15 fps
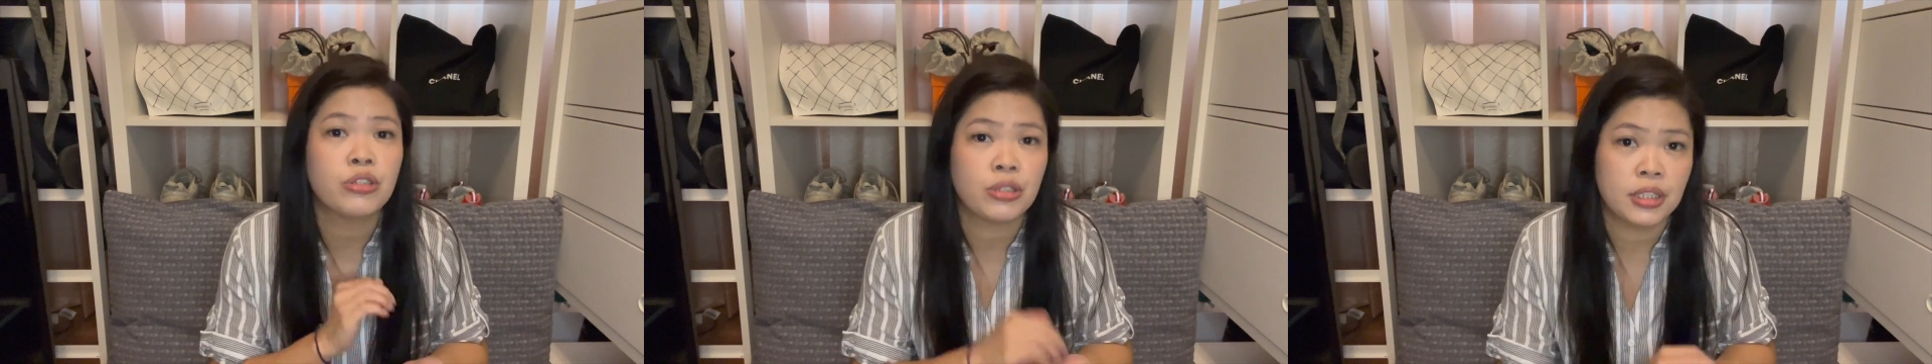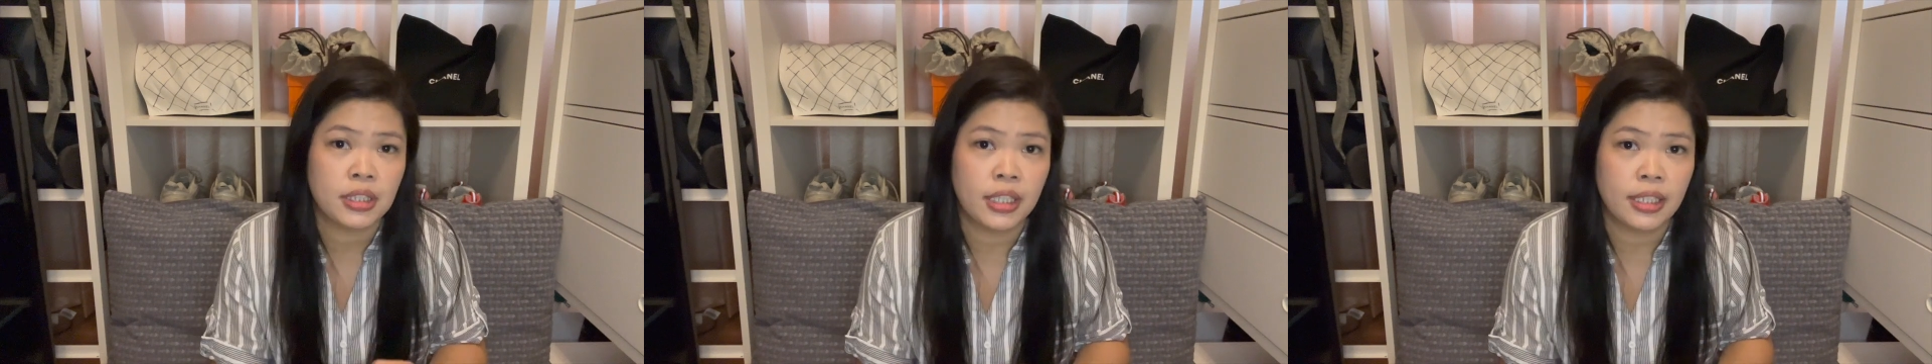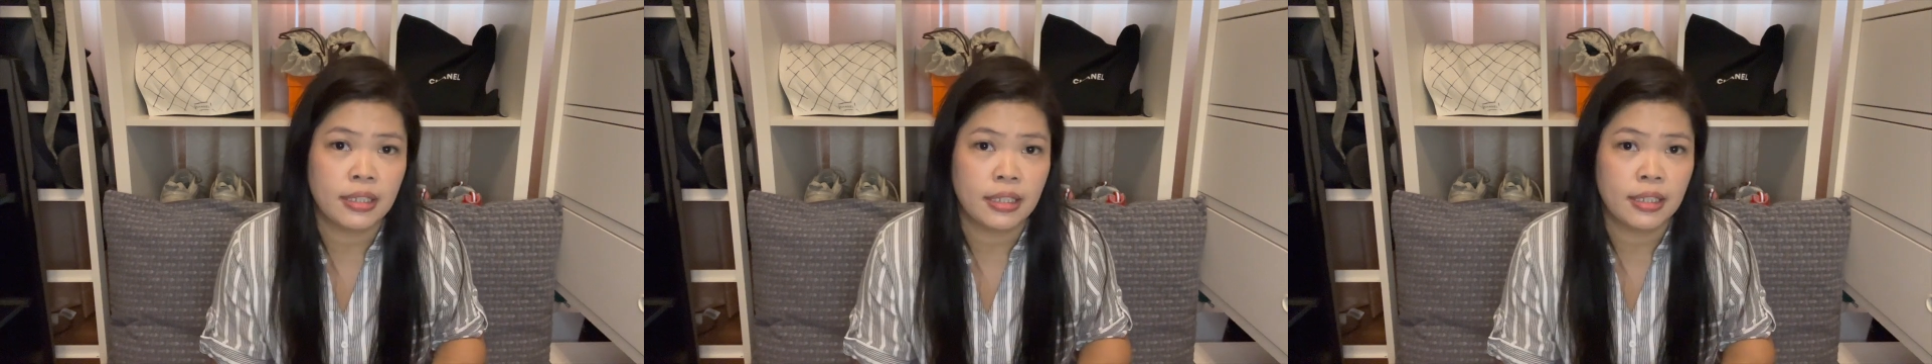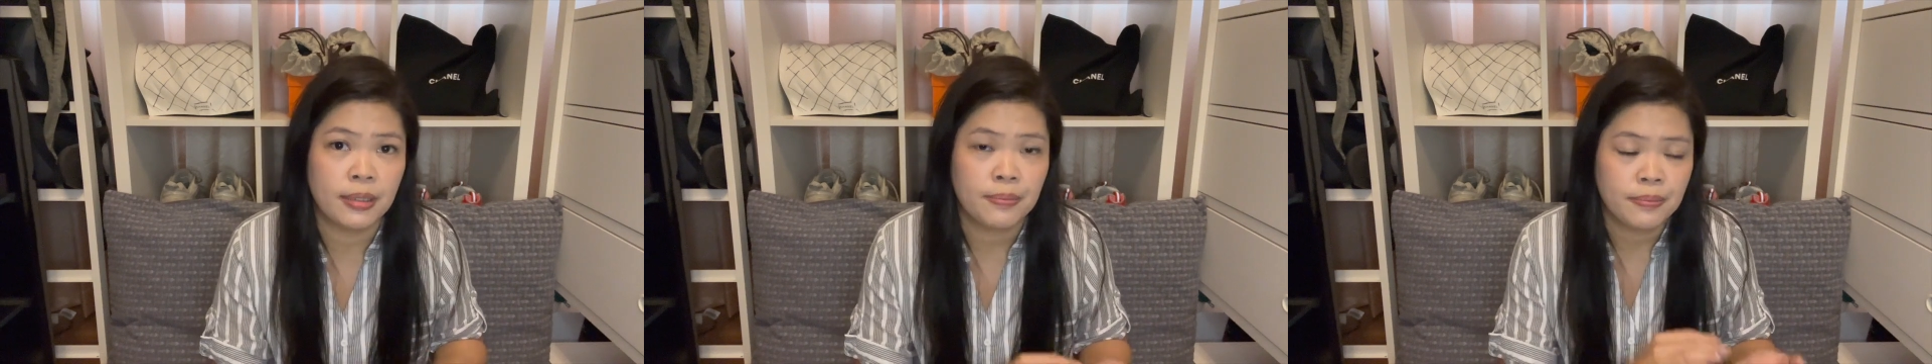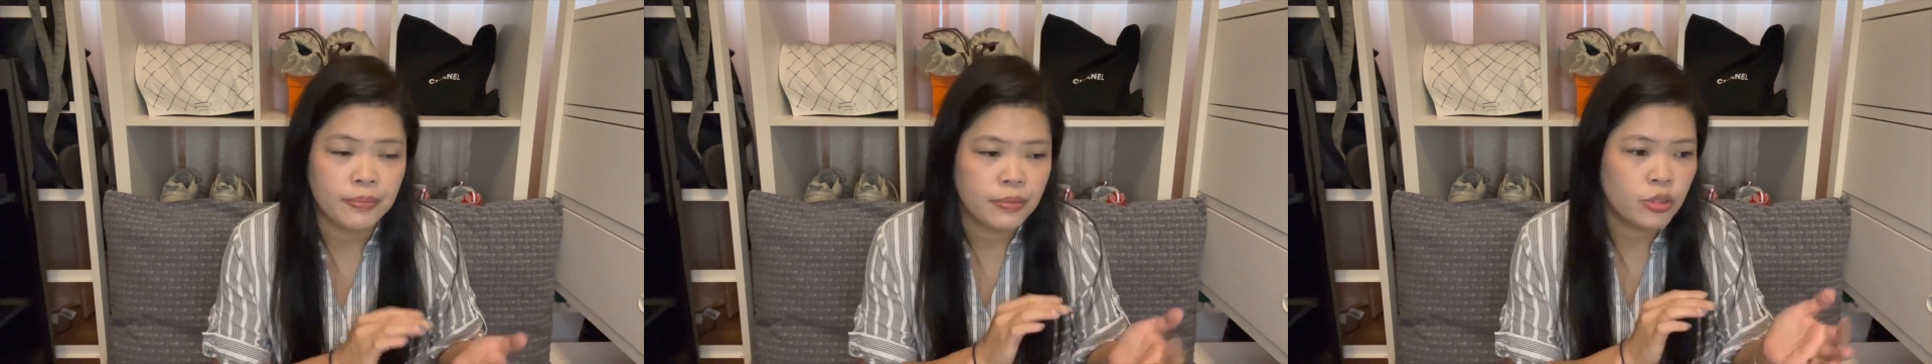
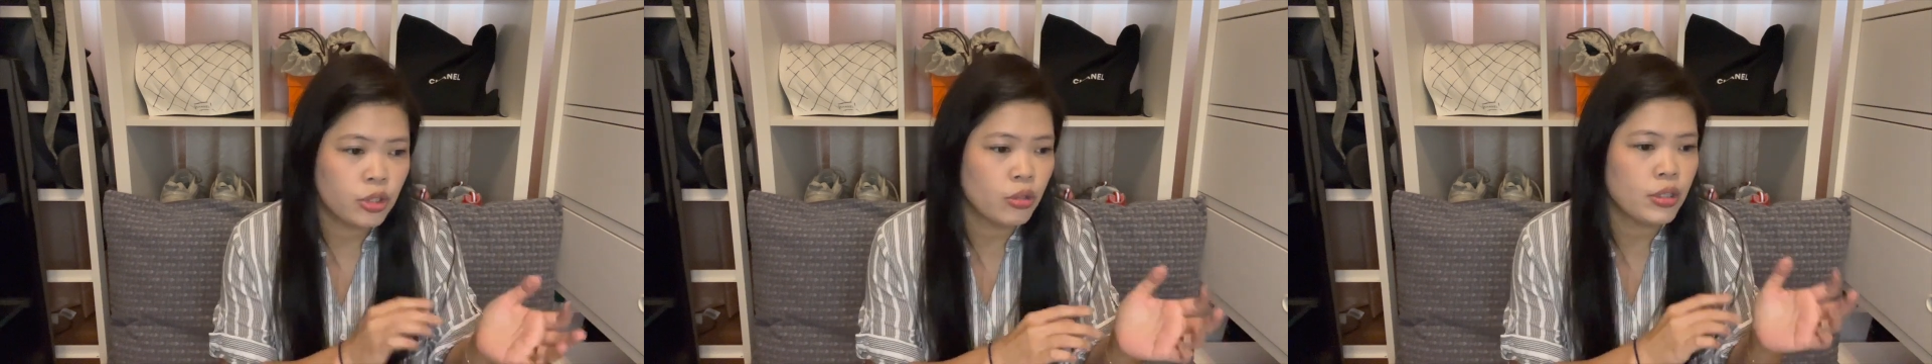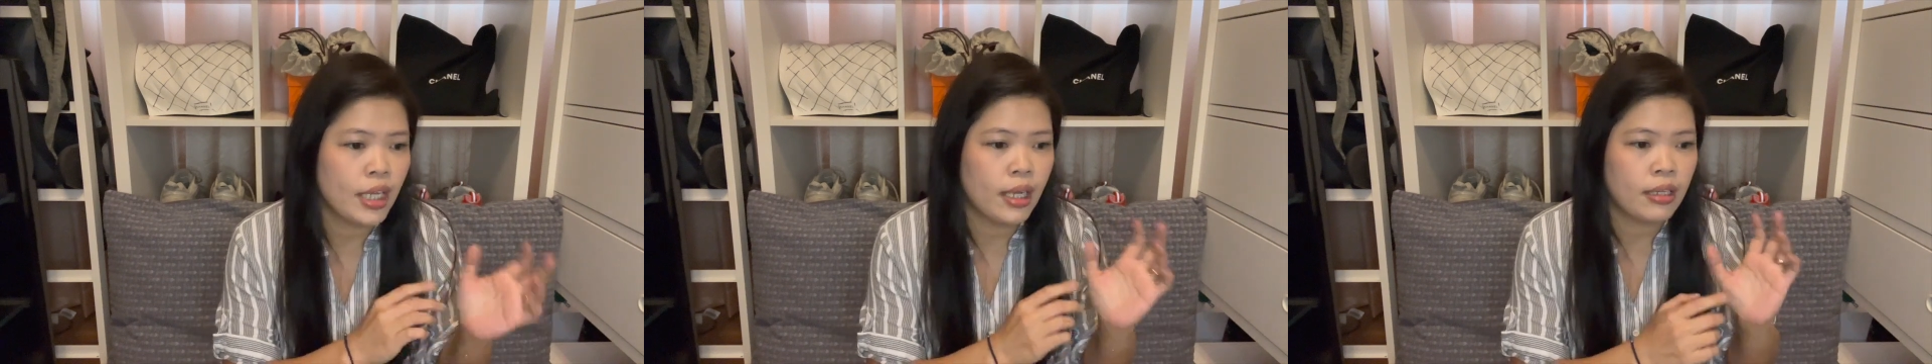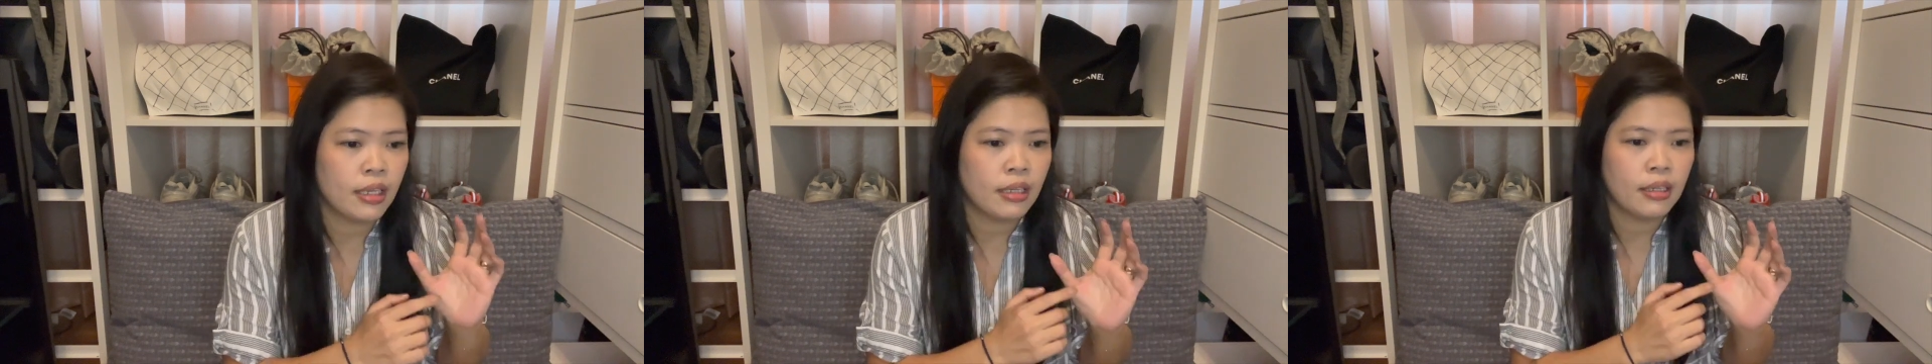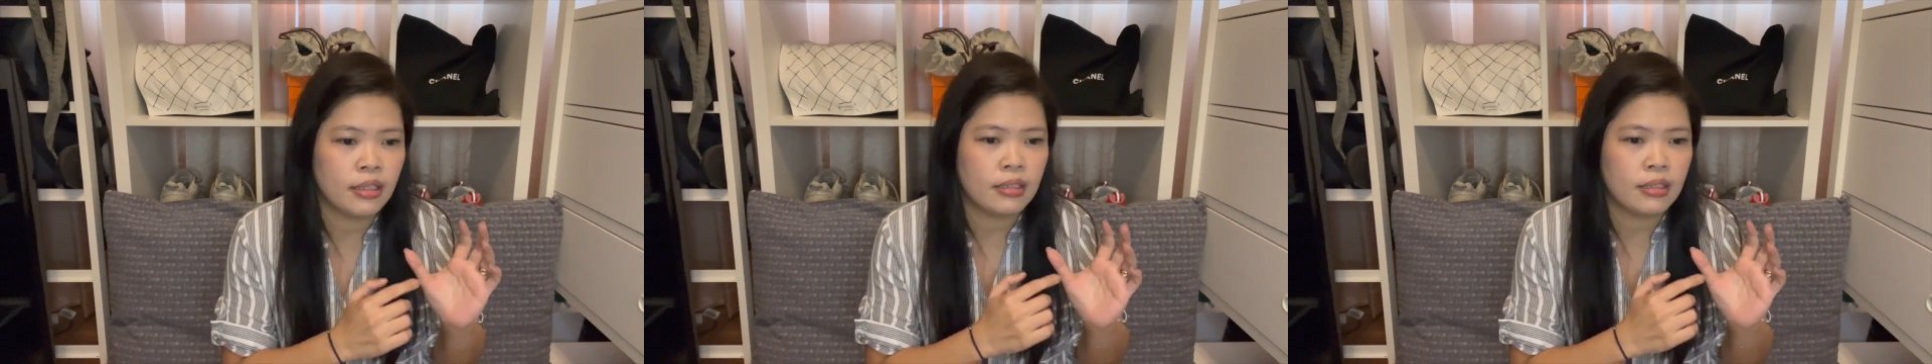Translator so that